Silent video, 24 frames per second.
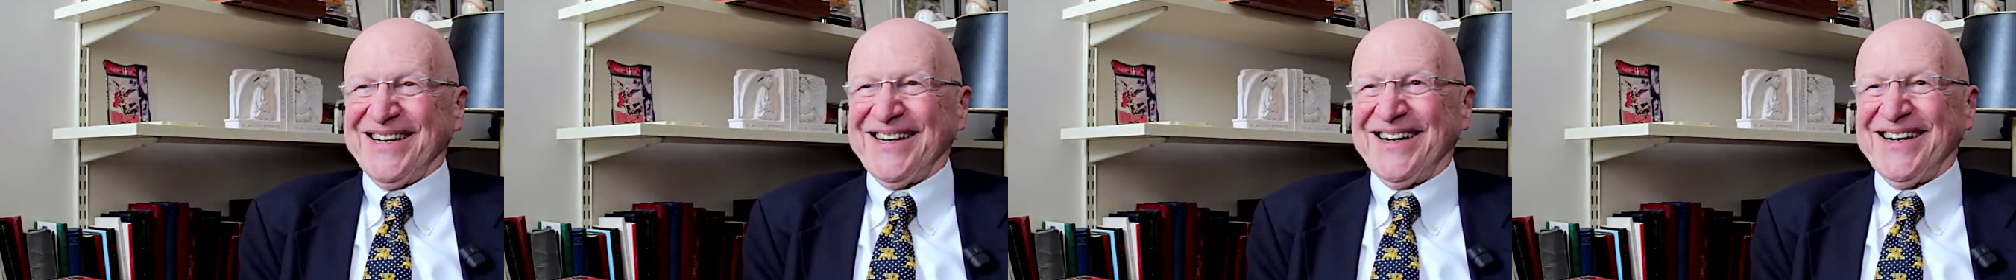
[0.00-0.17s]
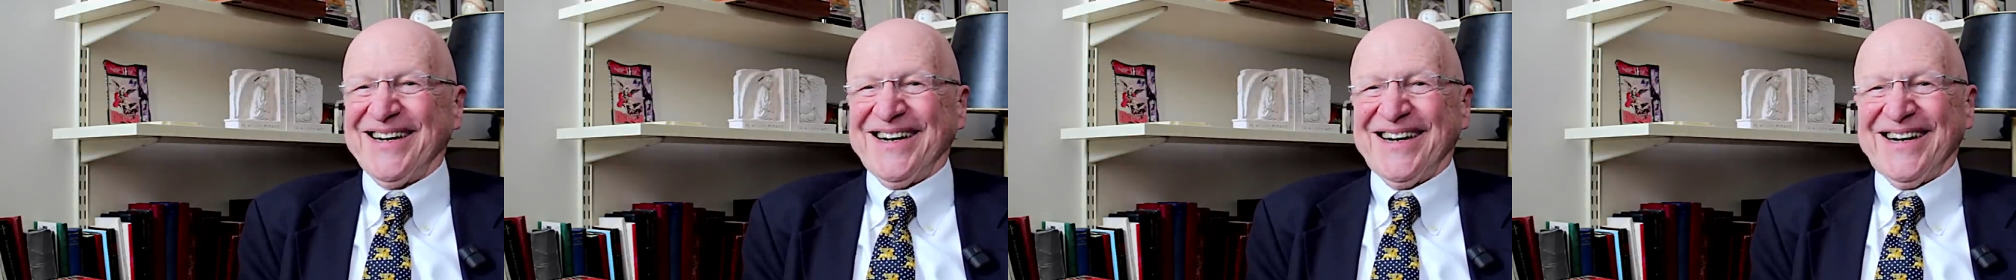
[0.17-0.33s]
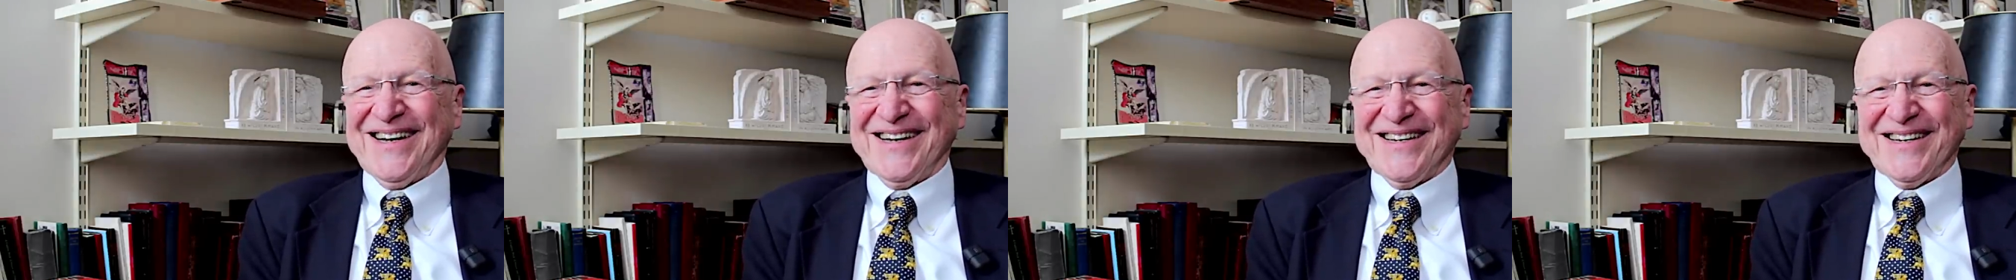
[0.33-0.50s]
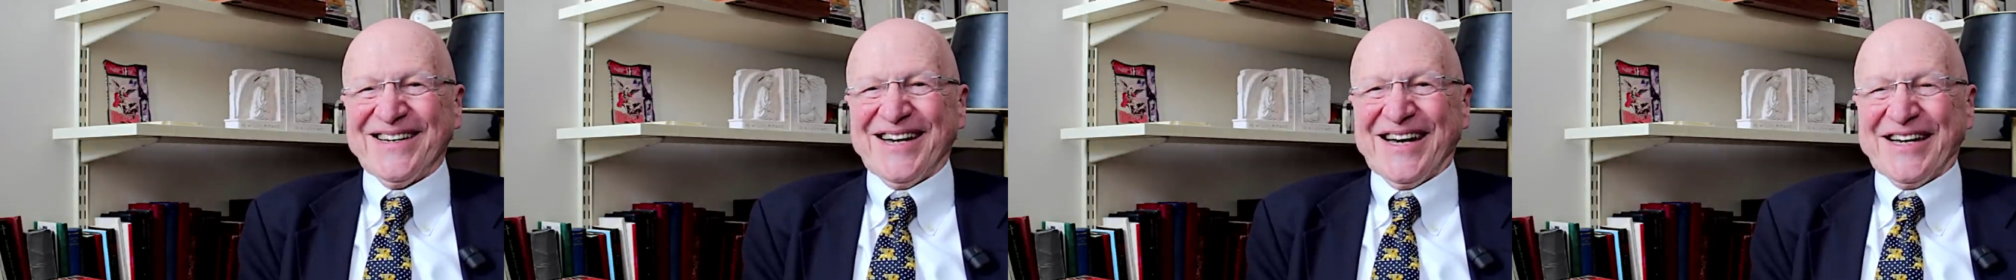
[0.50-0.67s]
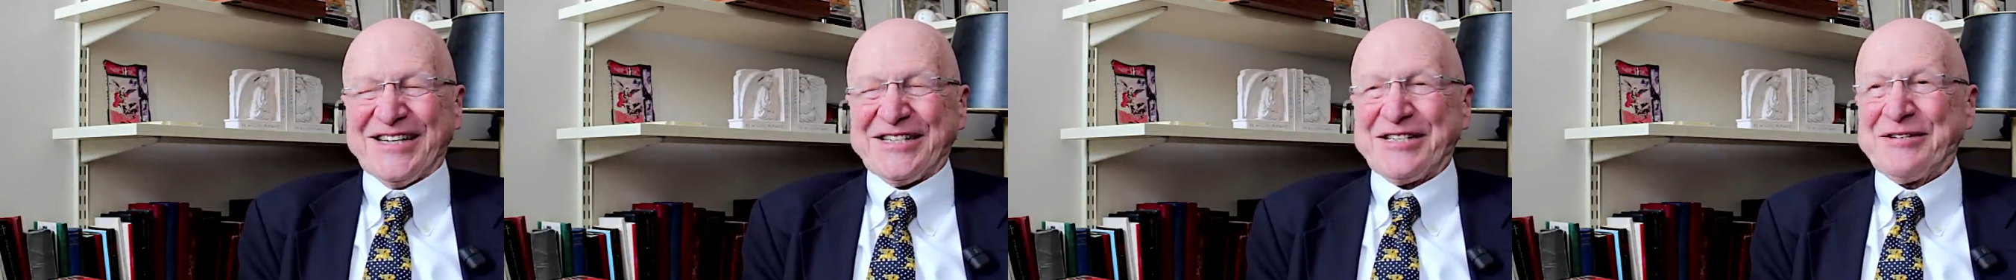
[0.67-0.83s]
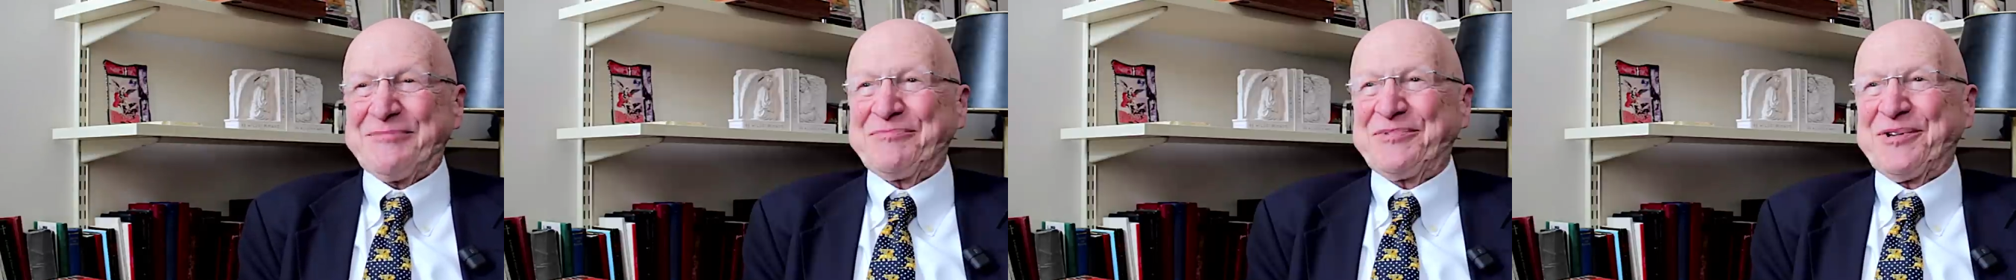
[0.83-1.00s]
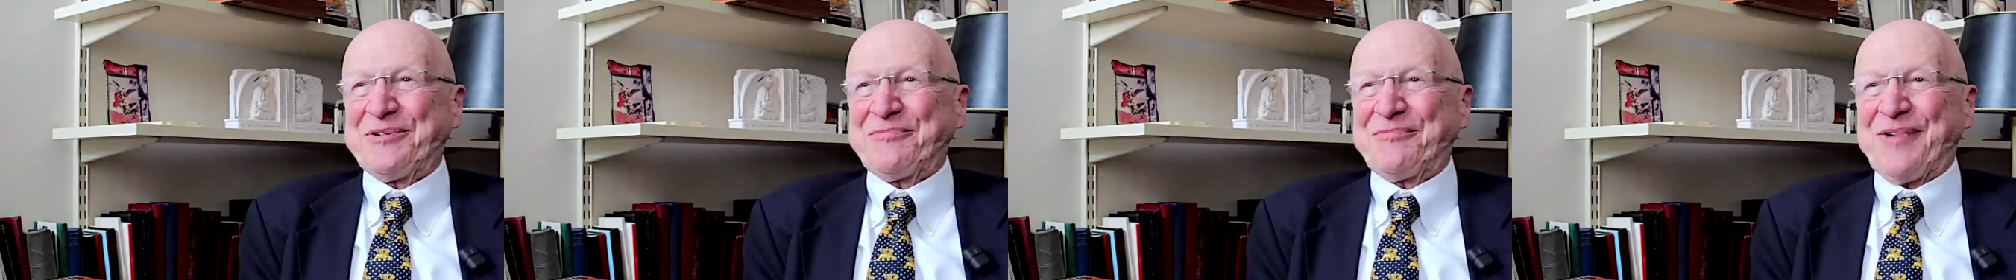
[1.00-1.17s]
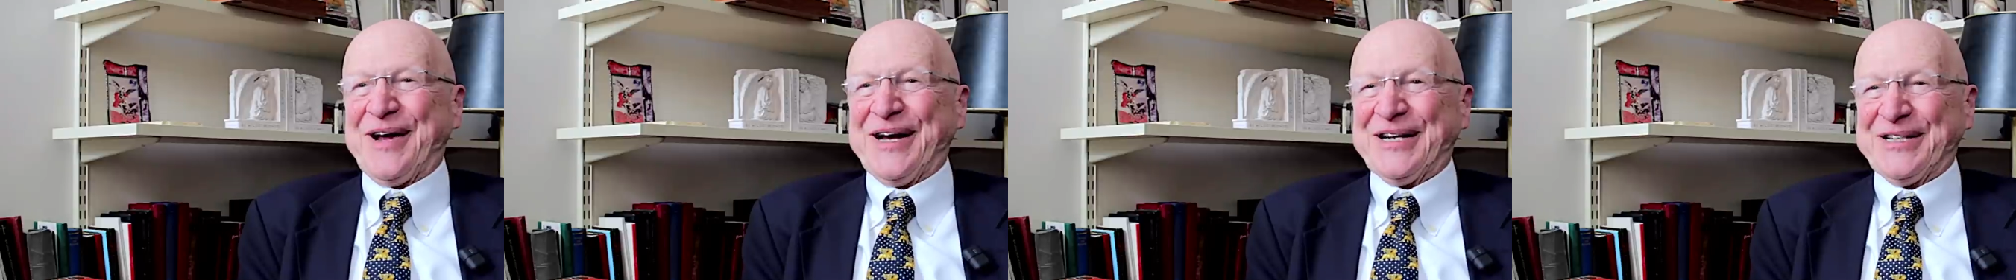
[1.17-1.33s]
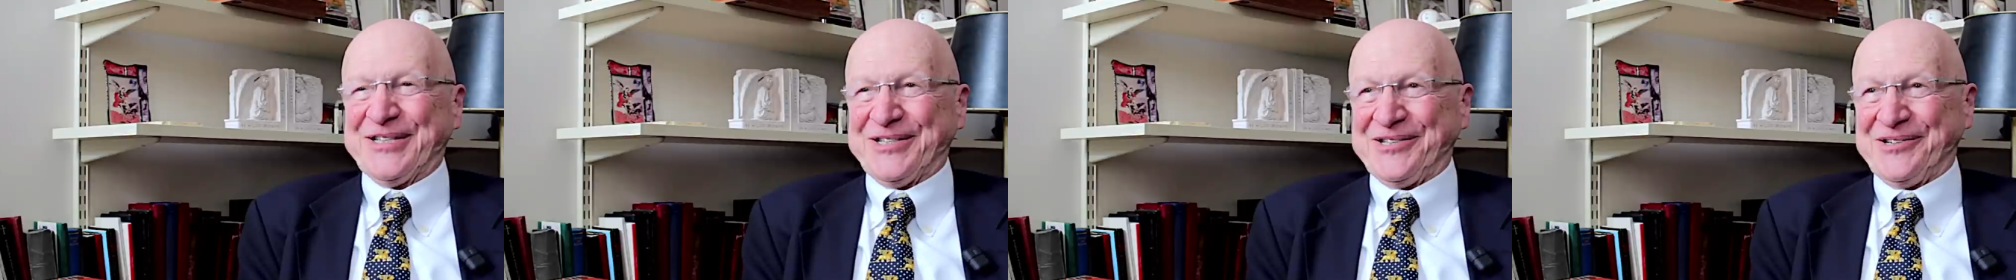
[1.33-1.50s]
not simply
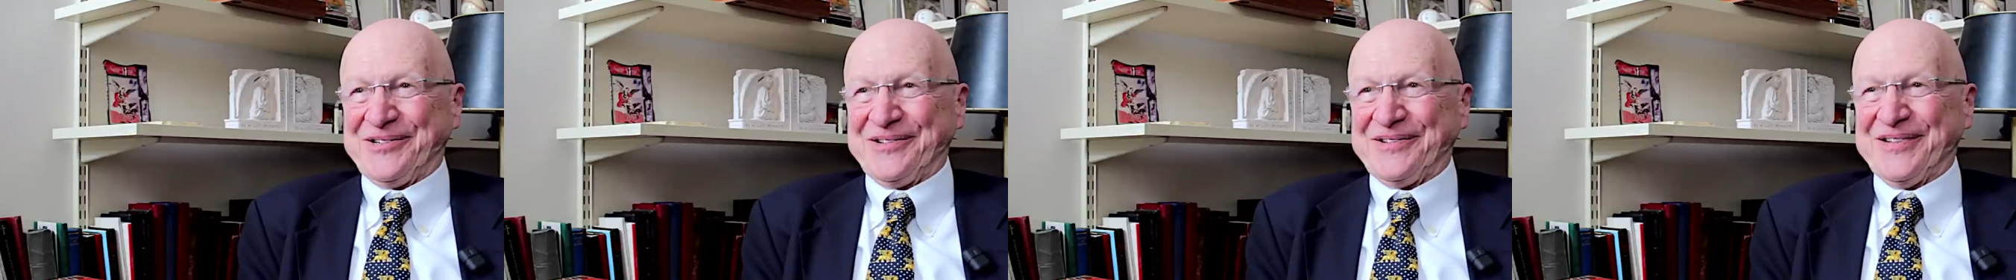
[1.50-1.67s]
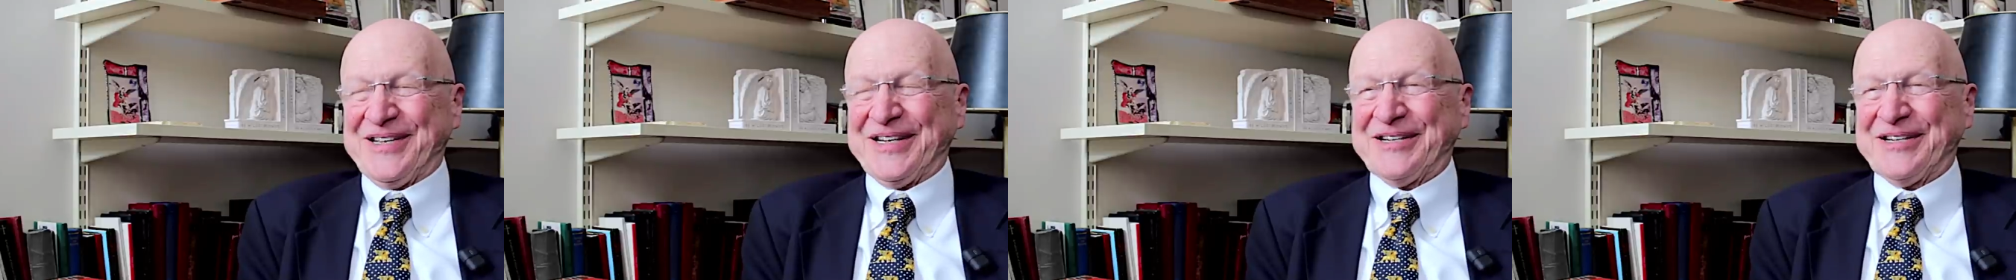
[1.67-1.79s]
rational